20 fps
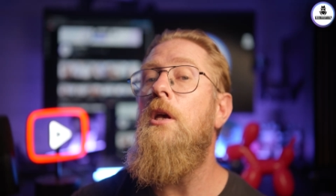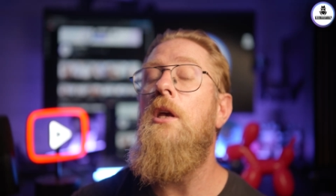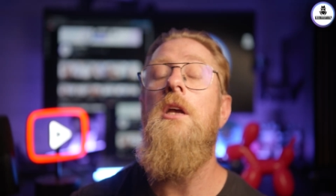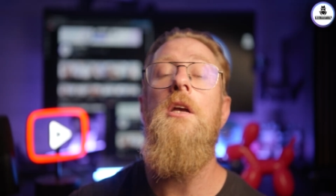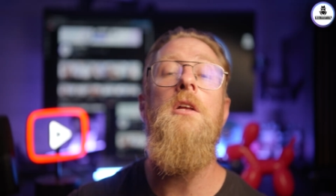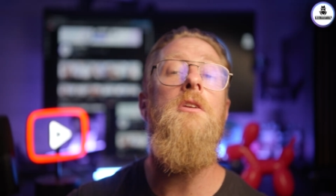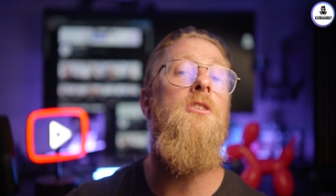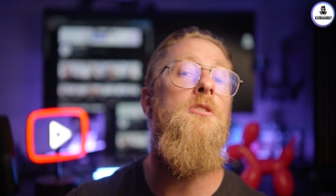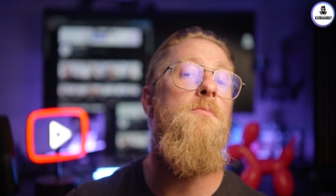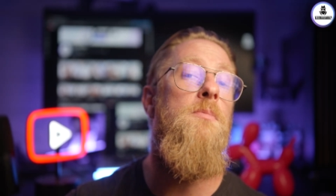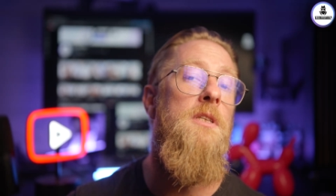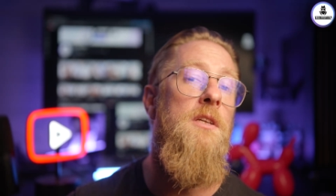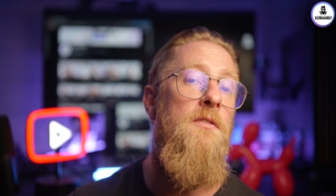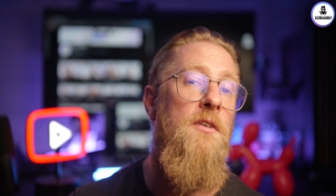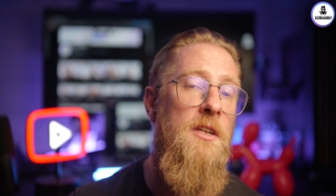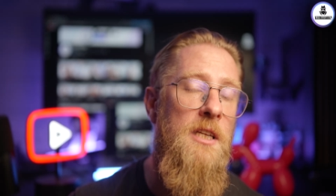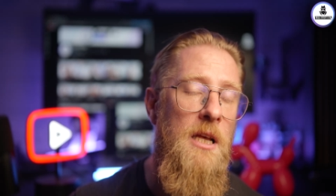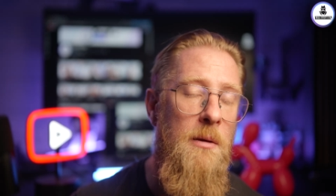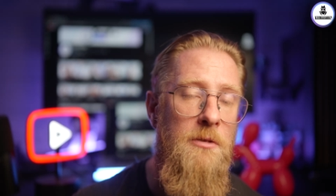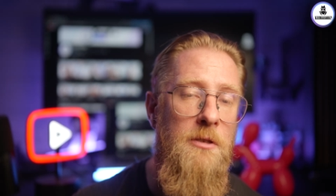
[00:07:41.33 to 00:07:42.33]
in a
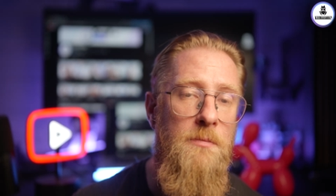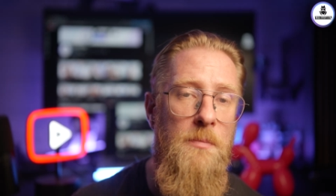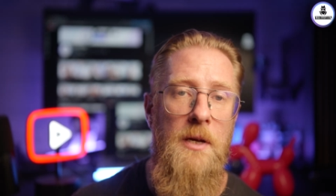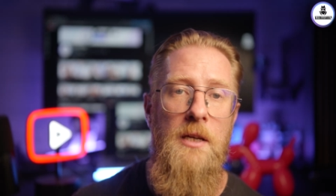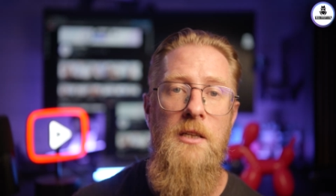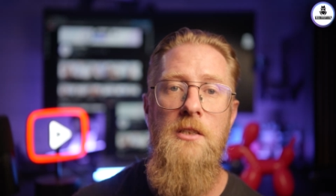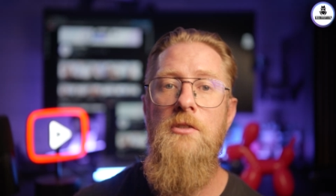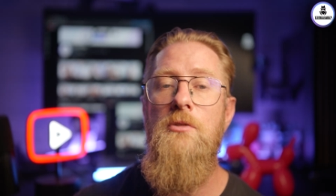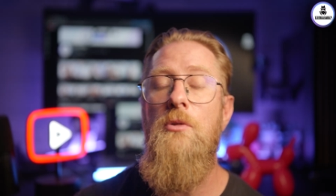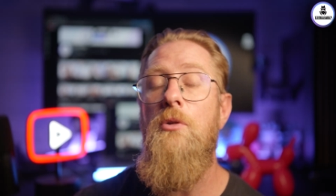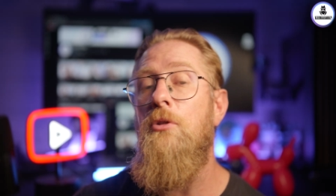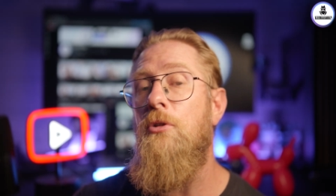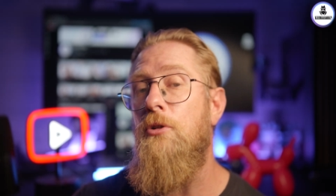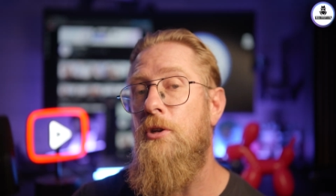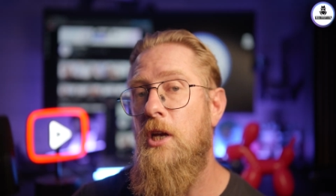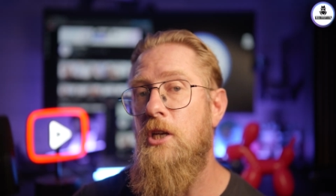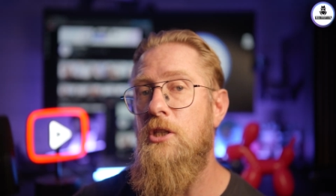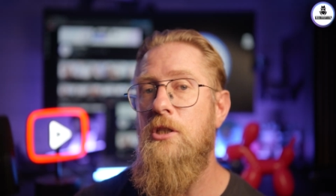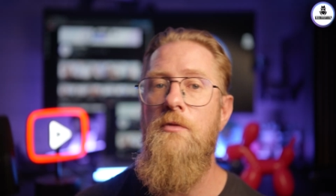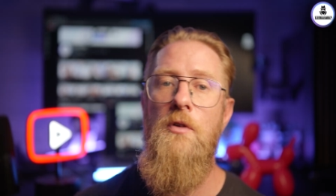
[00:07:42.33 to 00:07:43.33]
specific namespace or
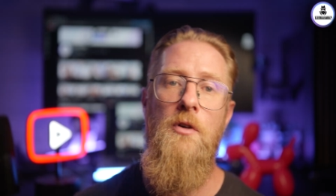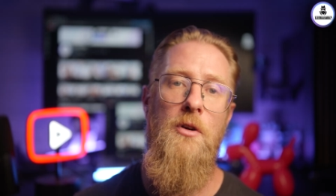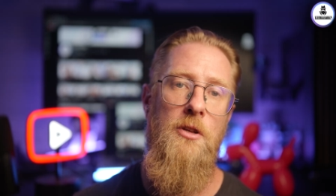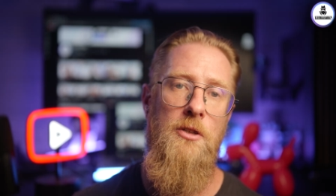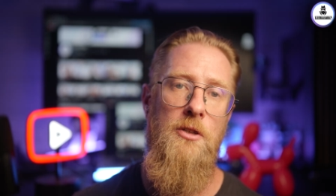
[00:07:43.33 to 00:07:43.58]
location of our